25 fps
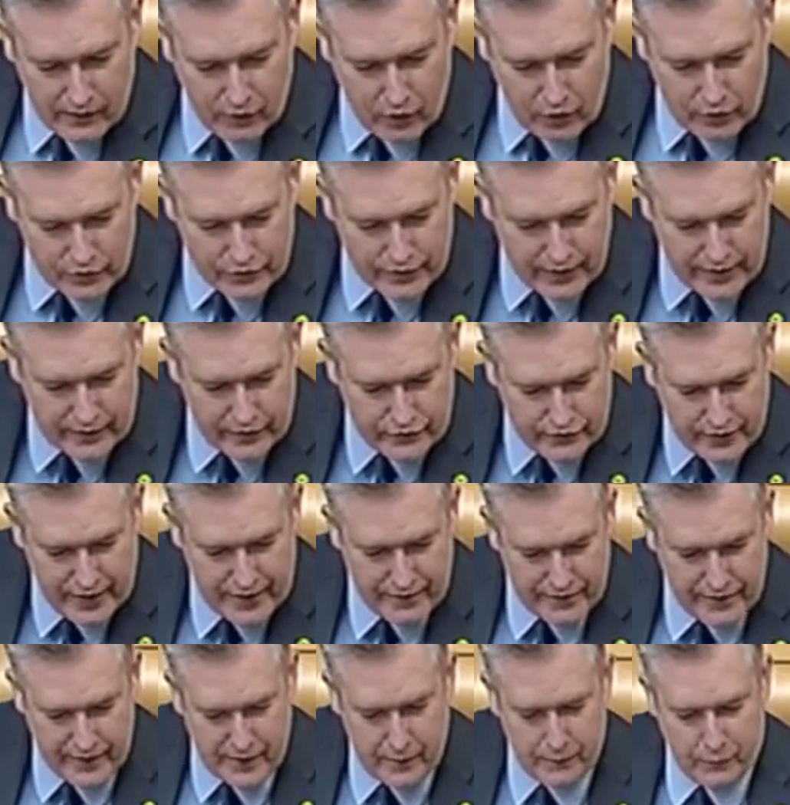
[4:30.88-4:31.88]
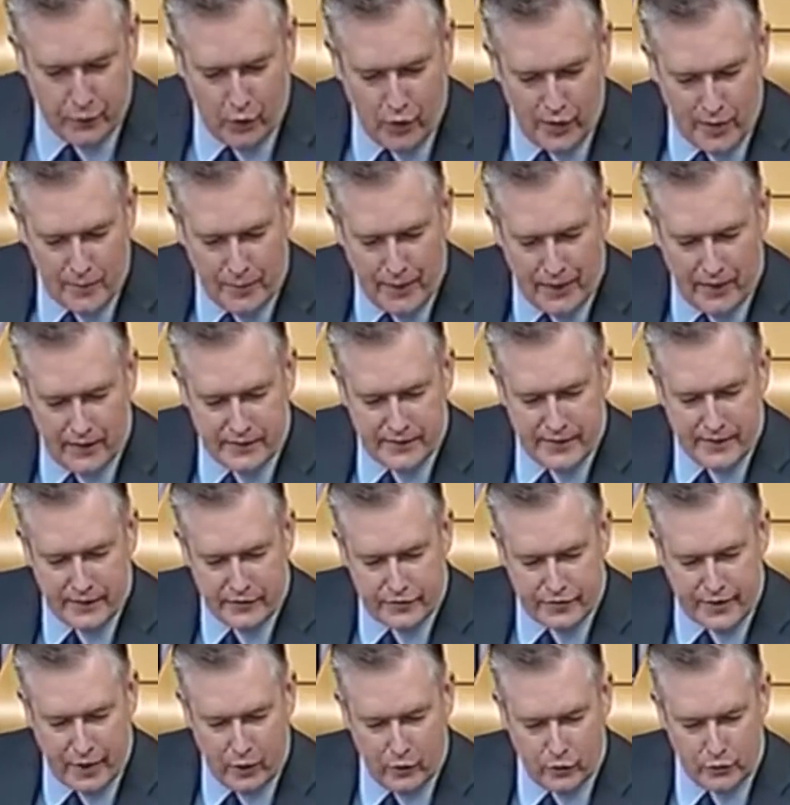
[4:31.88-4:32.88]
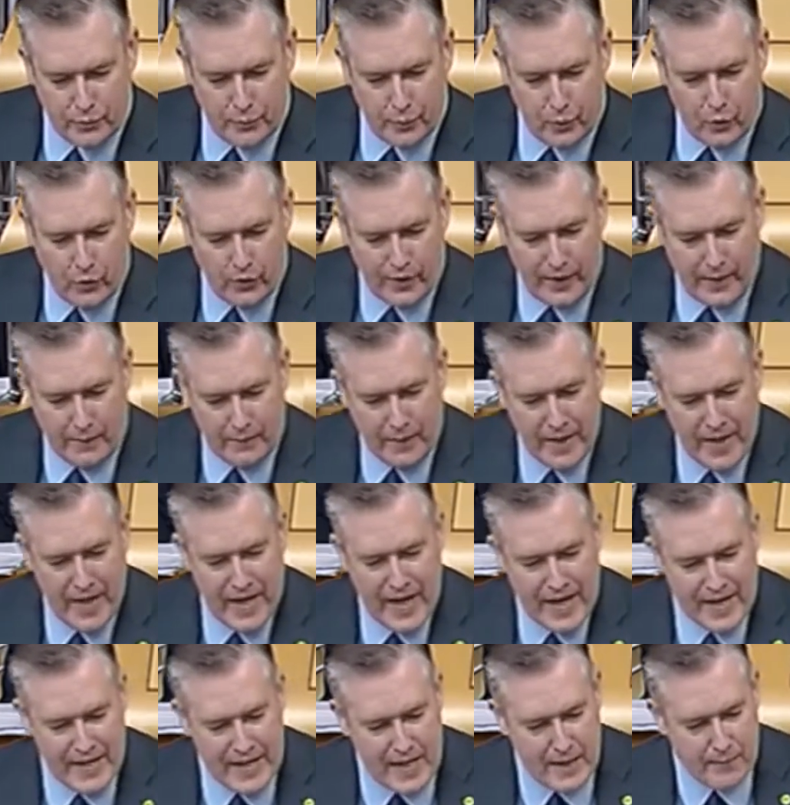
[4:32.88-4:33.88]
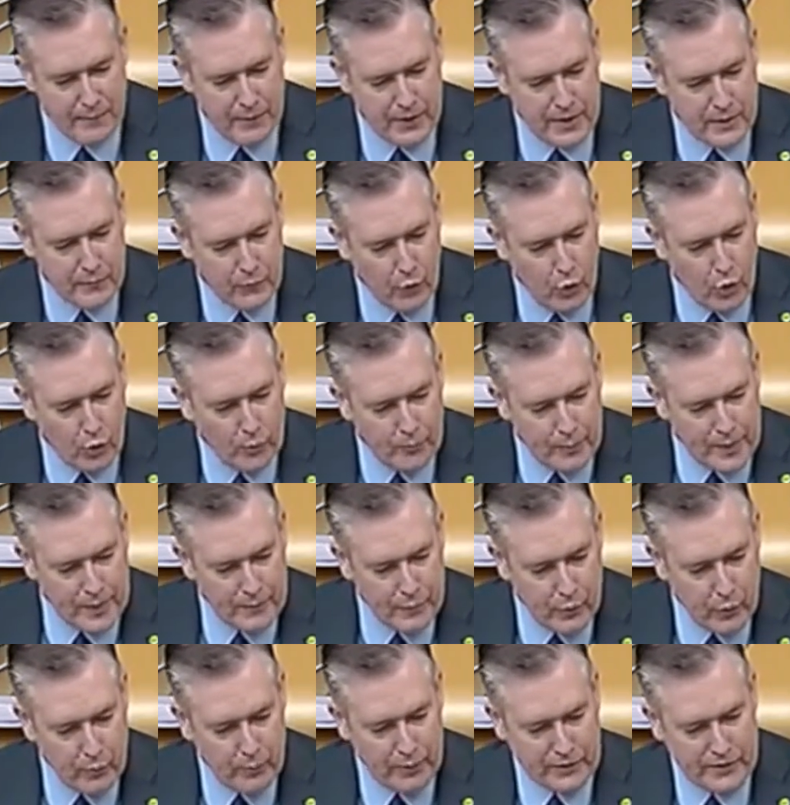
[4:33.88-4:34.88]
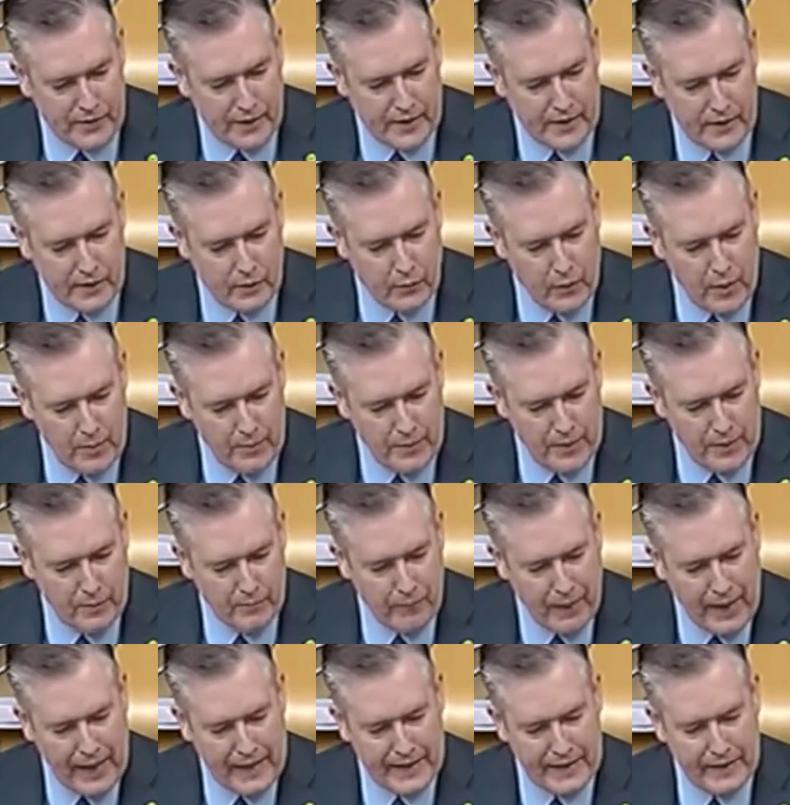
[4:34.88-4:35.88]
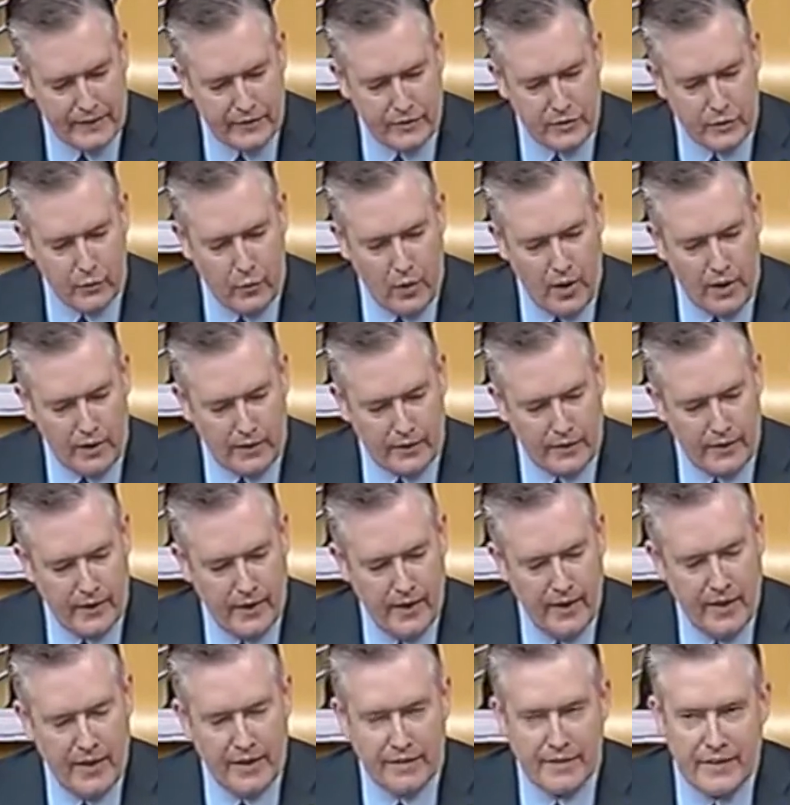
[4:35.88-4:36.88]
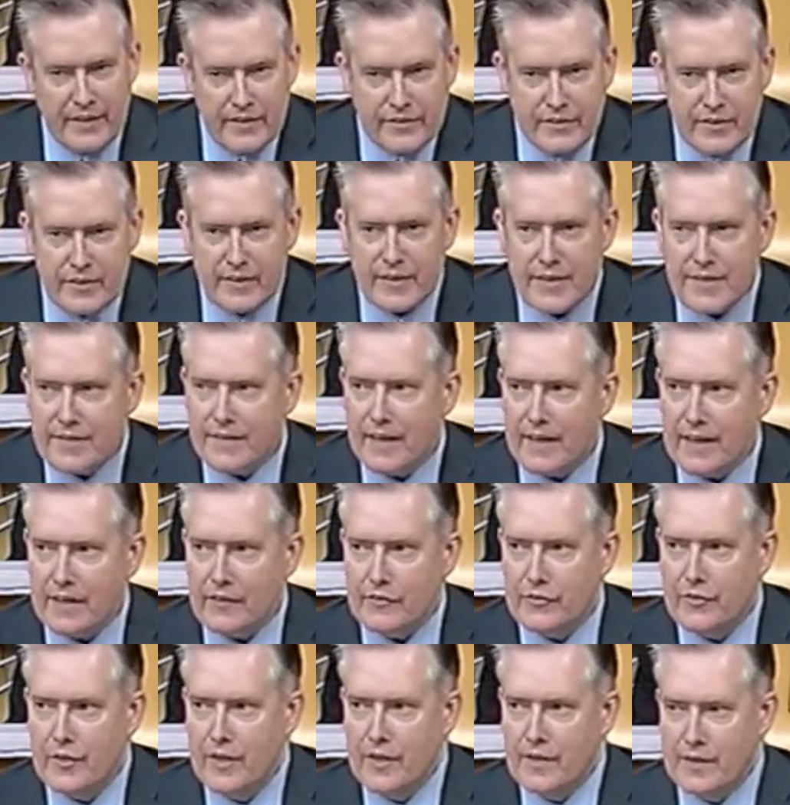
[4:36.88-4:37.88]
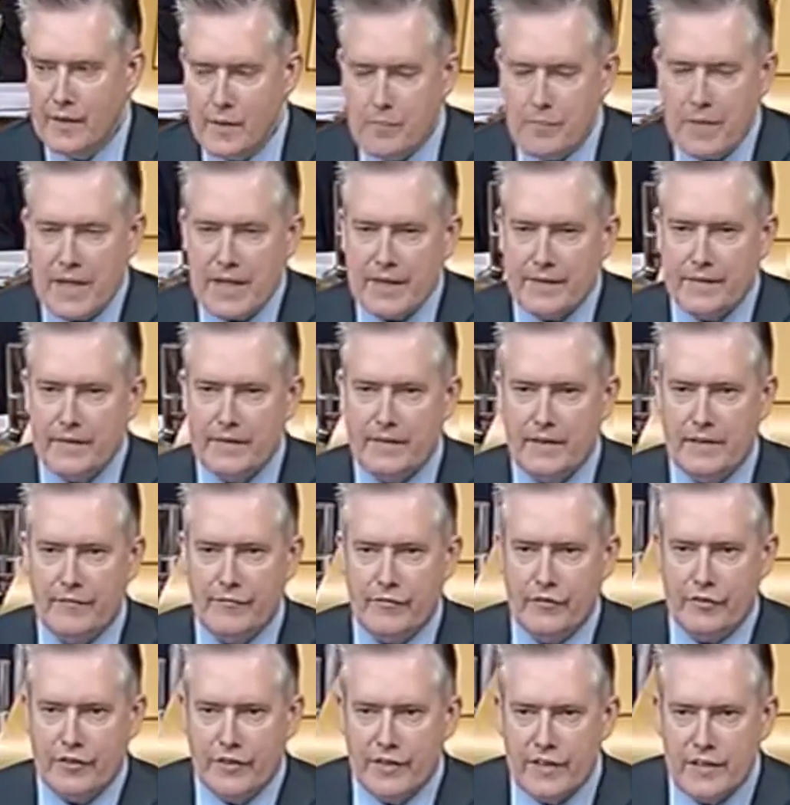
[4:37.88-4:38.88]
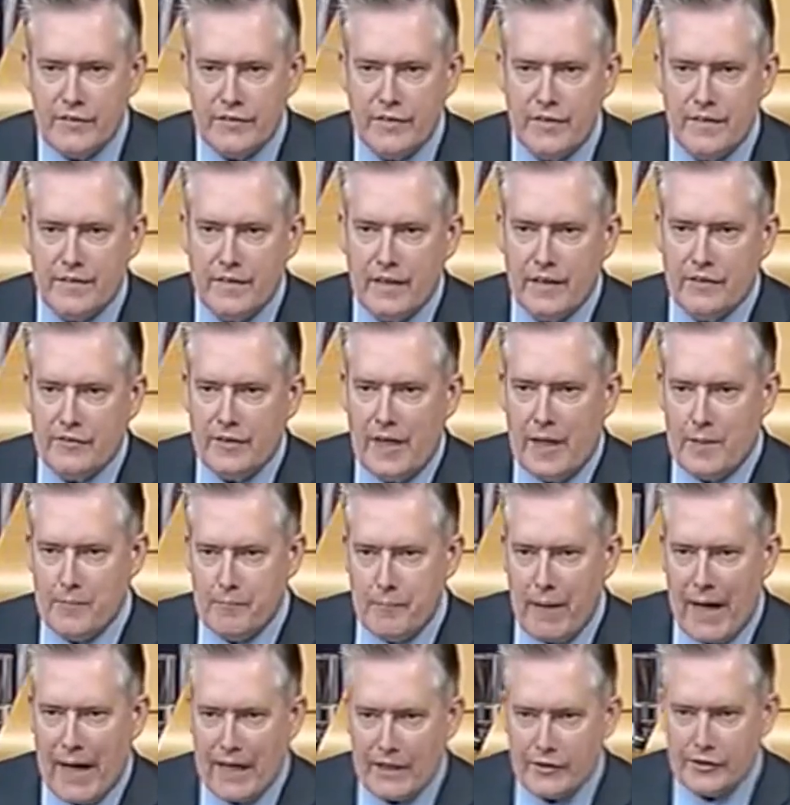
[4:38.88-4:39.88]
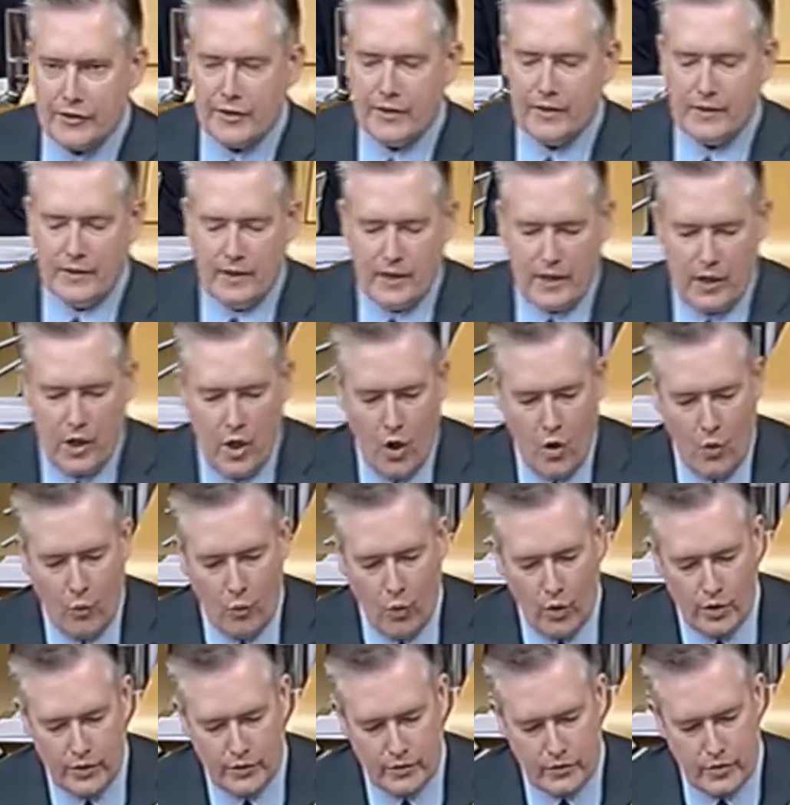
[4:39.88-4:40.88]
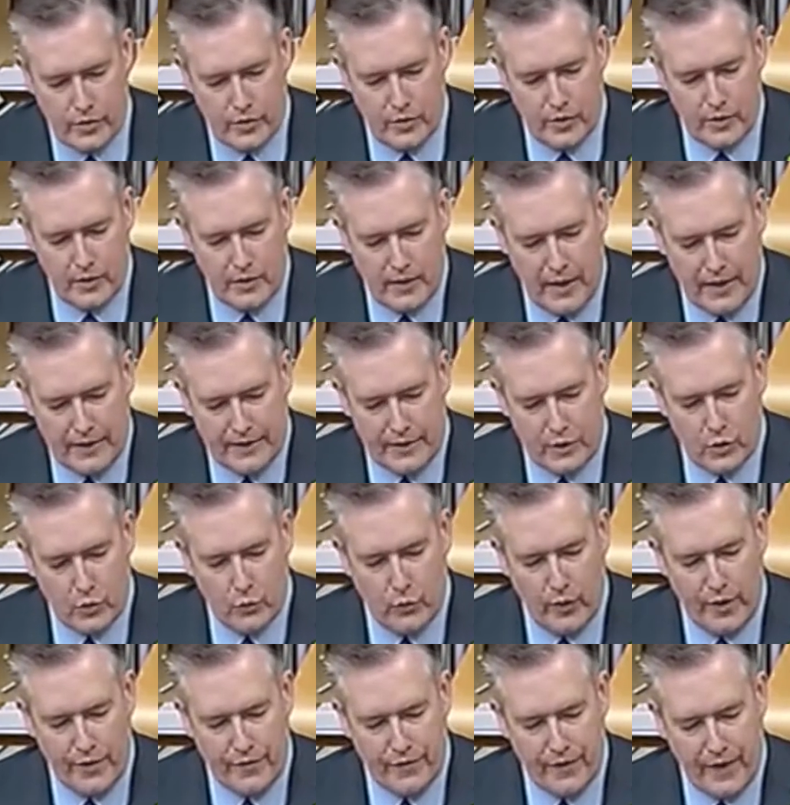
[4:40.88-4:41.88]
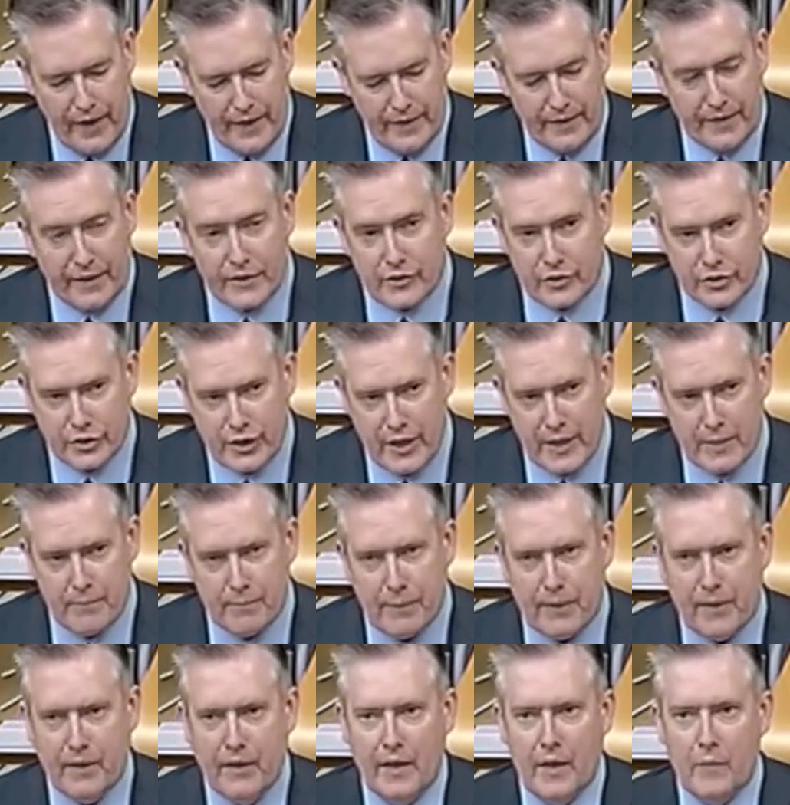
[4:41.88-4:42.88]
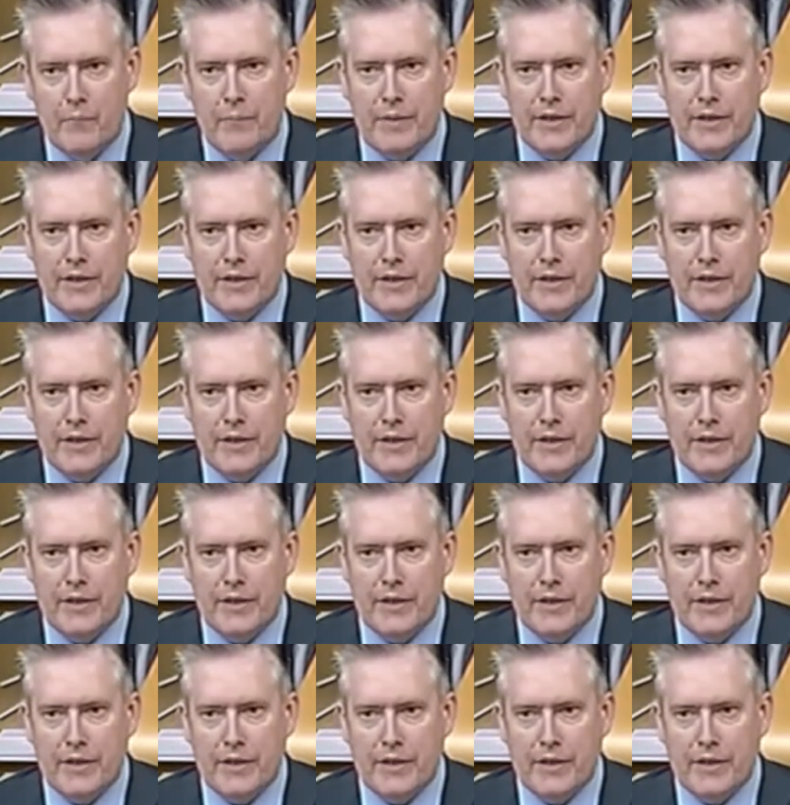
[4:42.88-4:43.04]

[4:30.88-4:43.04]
alongside strengthening employability and skills programme, enabling more people, particularly women, back into work. These are the things that make the difference, and these are the things that I passionately want to deal with in this chamber,